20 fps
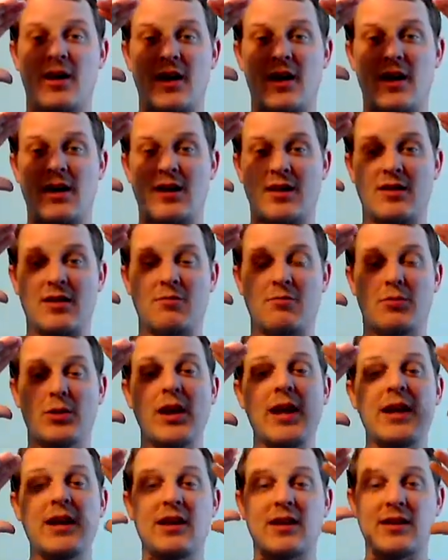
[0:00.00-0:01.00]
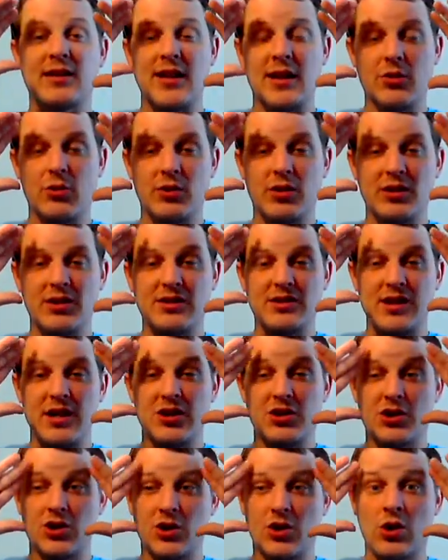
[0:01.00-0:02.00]
and Blank and that
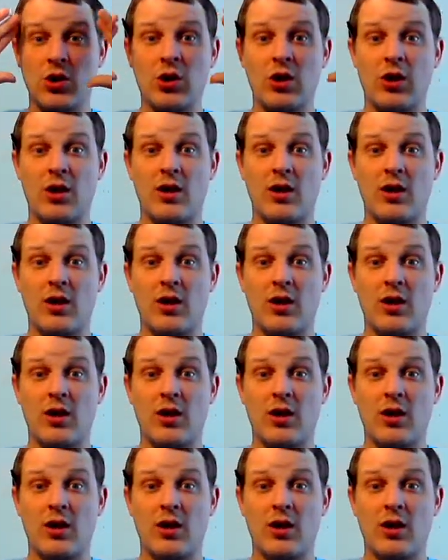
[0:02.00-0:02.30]
organization